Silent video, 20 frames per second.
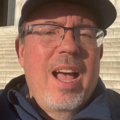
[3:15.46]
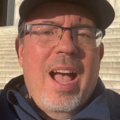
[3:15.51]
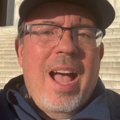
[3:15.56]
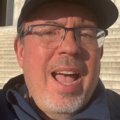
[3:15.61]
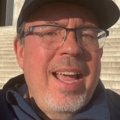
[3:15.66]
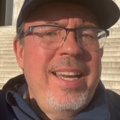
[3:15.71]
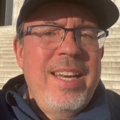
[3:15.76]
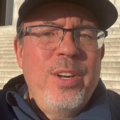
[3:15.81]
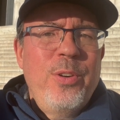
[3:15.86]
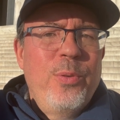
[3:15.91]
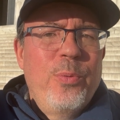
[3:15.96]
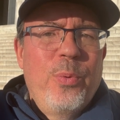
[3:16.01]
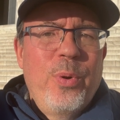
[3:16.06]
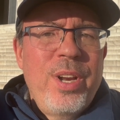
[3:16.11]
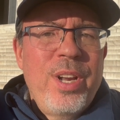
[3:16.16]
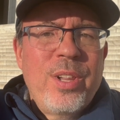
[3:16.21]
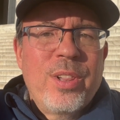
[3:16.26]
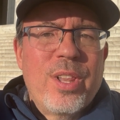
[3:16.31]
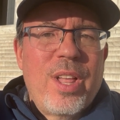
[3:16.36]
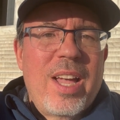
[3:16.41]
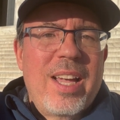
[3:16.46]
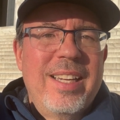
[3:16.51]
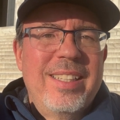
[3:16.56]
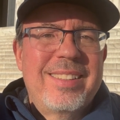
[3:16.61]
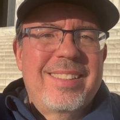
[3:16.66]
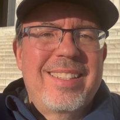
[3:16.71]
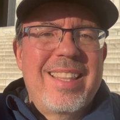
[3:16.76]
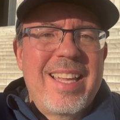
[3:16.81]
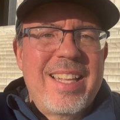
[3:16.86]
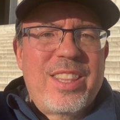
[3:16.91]
I didn't
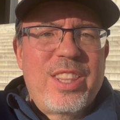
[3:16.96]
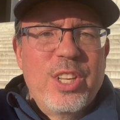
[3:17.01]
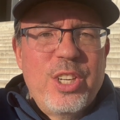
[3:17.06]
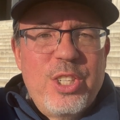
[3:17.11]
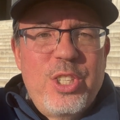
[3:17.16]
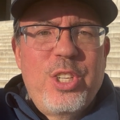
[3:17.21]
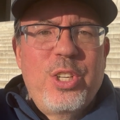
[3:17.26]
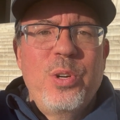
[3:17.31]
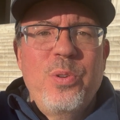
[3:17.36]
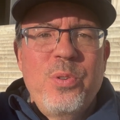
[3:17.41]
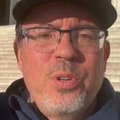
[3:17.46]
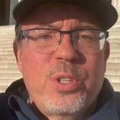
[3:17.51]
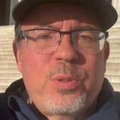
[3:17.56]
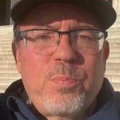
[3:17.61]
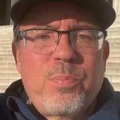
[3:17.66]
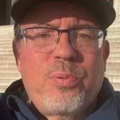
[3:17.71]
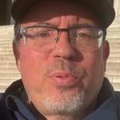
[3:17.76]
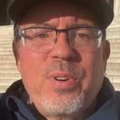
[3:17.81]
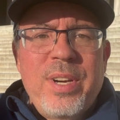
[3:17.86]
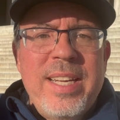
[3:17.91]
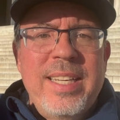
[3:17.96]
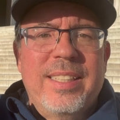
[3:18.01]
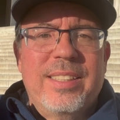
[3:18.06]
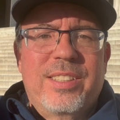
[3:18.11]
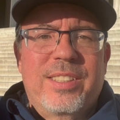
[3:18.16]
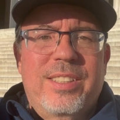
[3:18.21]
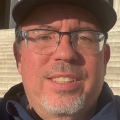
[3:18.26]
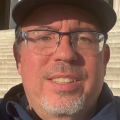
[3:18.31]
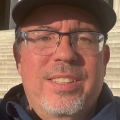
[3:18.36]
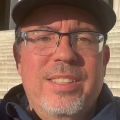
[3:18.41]
realize that the Jewish
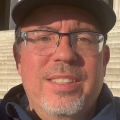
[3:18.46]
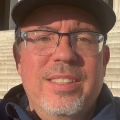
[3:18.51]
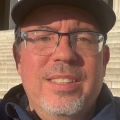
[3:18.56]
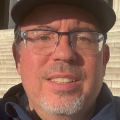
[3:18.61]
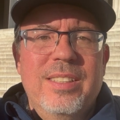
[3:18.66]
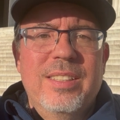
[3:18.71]
priests